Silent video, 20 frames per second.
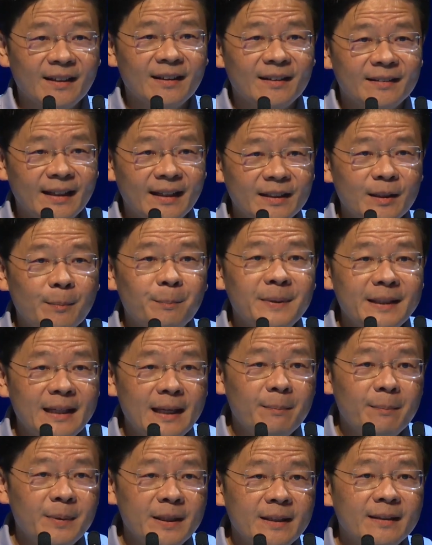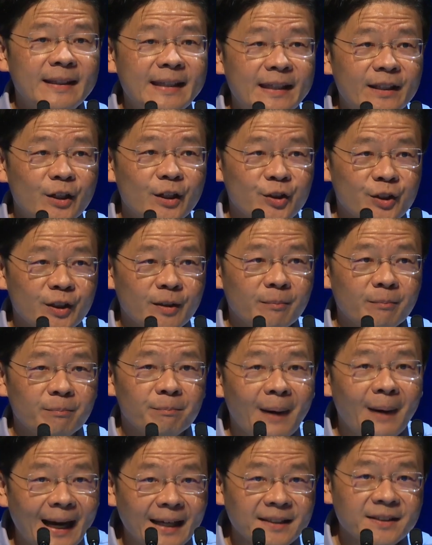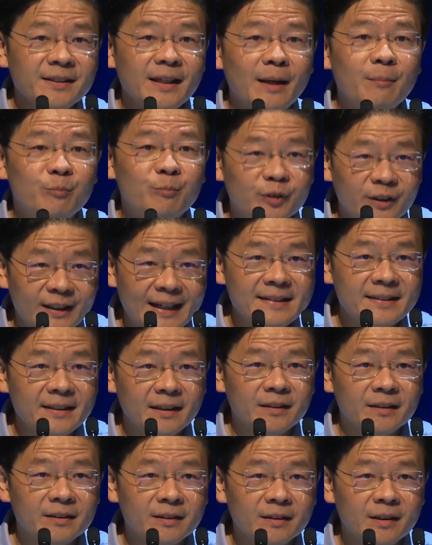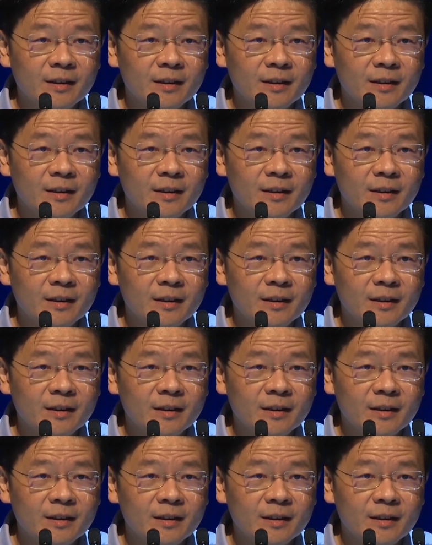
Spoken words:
than the PAP leadership, past and present,